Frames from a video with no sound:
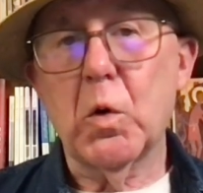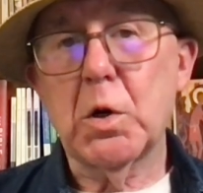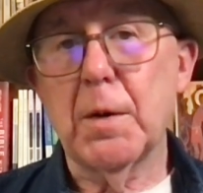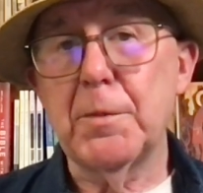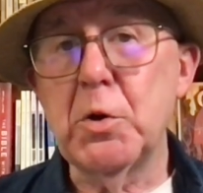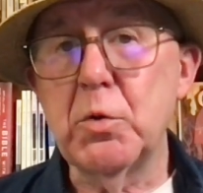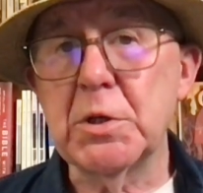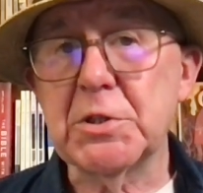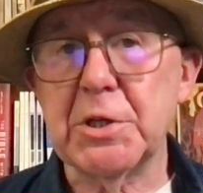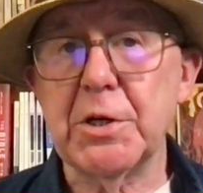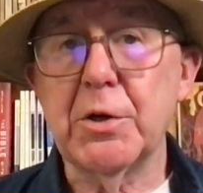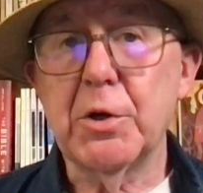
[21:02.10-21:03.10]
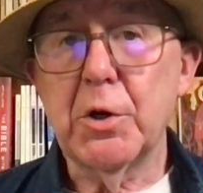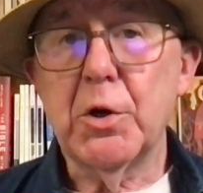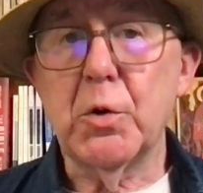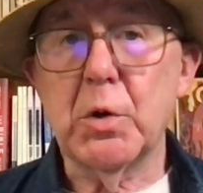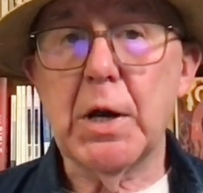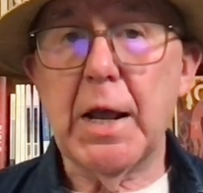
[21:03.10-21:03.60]
community
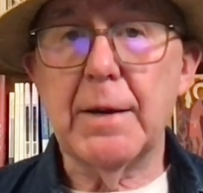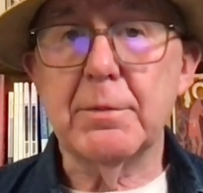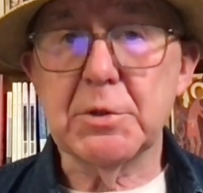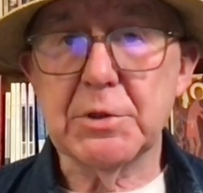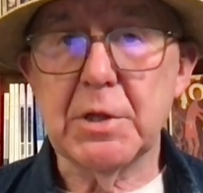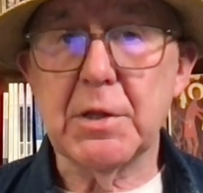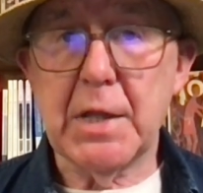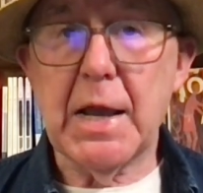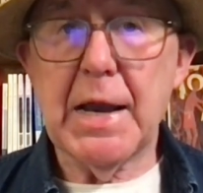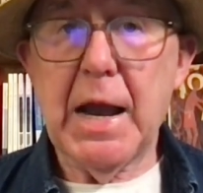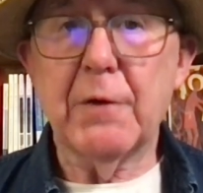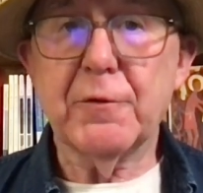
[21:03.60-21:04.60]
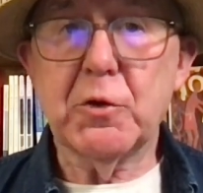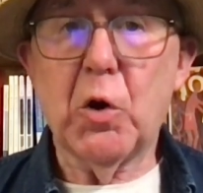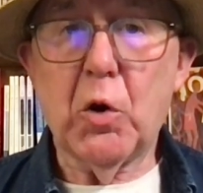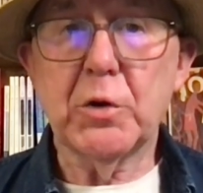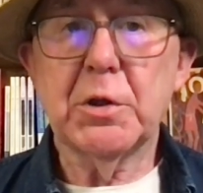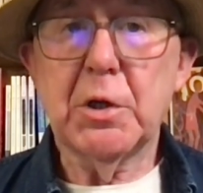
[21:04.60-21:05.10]
who claims that they have
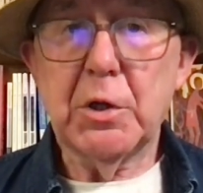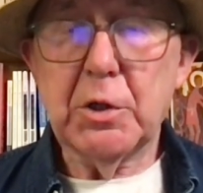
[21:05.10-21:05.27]
God.